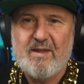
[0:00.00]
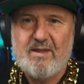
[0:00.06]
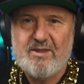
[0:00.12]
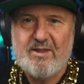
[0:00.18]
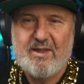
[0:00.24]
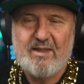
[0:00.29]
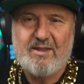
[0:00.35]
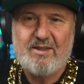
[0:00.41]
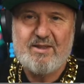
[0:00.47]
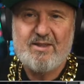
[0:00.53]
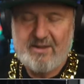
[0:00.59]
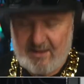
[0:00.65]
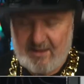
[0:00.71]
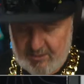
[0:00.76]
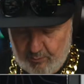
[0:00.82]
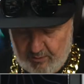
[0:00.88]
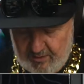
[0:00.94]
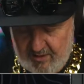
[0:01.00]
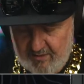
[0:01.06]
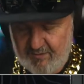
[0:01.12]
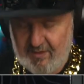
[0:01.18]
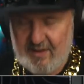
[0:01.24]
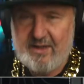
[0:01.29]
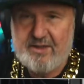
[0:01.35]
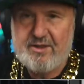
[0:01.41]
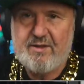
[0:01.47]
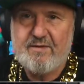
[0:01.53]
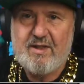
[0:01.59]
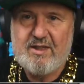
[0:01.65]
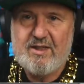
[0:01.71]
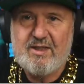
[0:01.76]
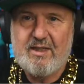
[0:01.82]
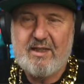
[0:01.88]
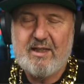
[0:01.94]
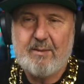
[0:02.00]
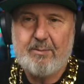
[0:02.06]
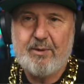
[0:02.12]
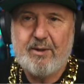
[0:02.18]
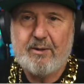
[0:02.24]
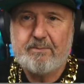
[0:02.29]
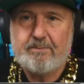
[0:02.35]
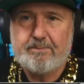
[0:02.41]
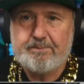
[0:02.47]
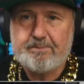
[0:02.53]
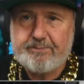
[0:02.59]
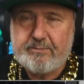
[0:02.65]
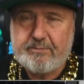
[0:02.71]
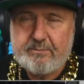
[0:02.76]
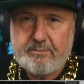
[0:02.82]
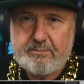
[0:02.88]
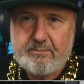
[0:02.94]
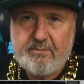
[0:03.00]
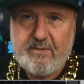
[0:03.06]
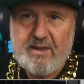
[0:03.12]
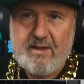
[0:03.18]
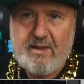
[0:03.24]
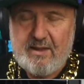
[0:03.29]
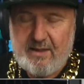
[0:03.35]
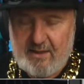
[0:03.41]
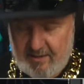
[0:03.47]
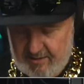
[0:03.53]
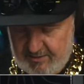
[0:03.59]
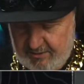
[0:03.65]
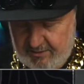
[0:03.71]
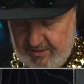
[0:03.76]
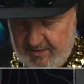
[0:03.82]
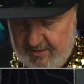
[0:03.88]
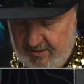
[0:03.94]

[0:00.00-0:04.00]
So that's one of the advantages of DC coupling. So